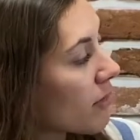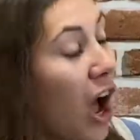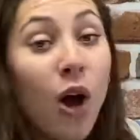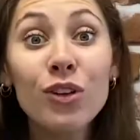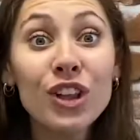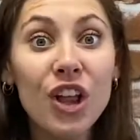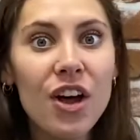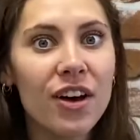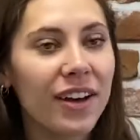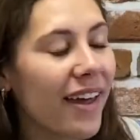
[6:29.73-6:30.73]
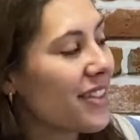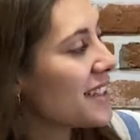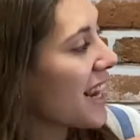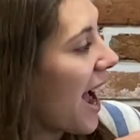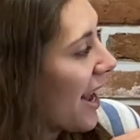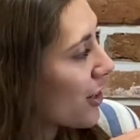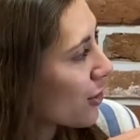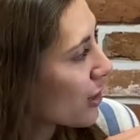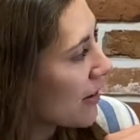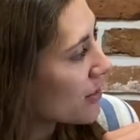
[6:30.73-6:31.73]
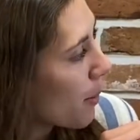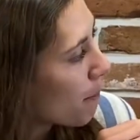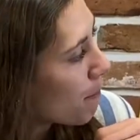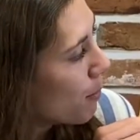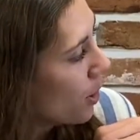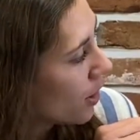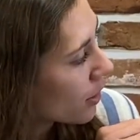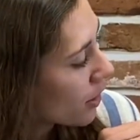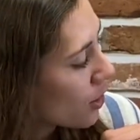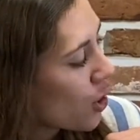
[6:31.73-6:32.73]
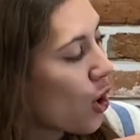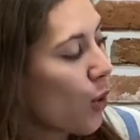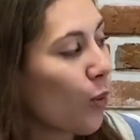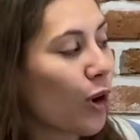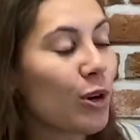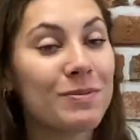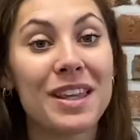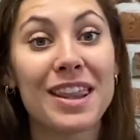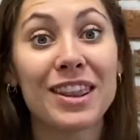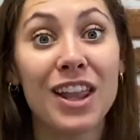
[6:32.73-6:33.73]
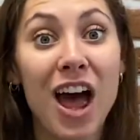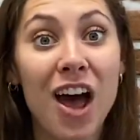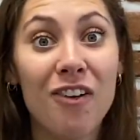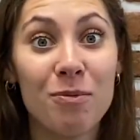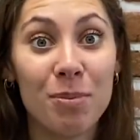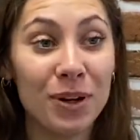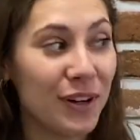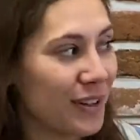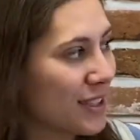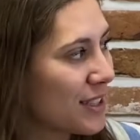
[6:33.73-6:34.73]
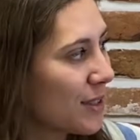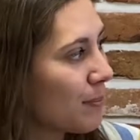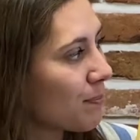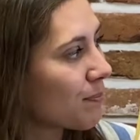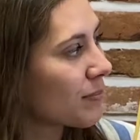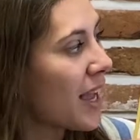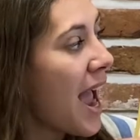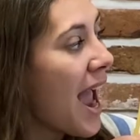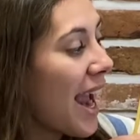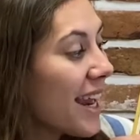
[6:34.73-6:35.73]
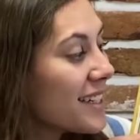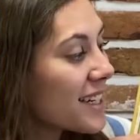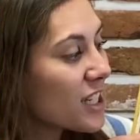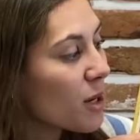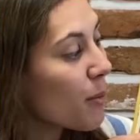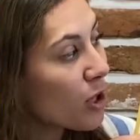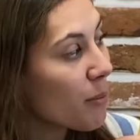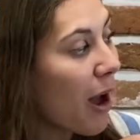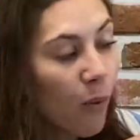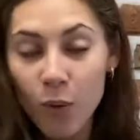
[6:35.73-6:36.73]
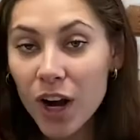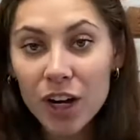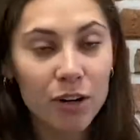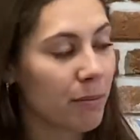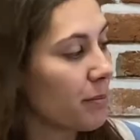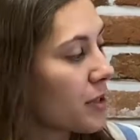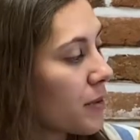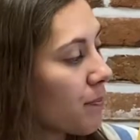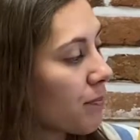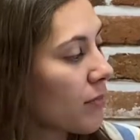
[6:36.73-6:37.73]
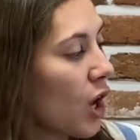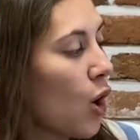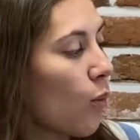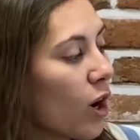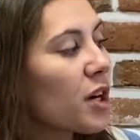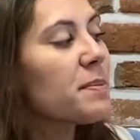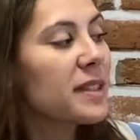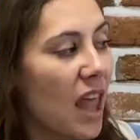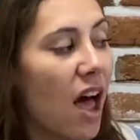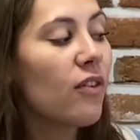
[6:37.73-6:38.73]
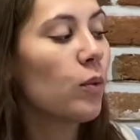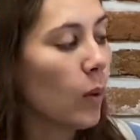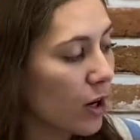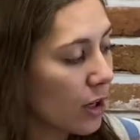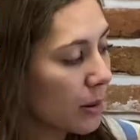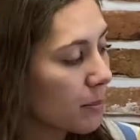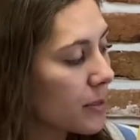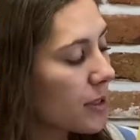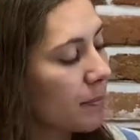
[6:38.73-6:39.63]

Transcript: Oh look, the tiger left a book. Worms love books. And is a book about worms. Worms love worms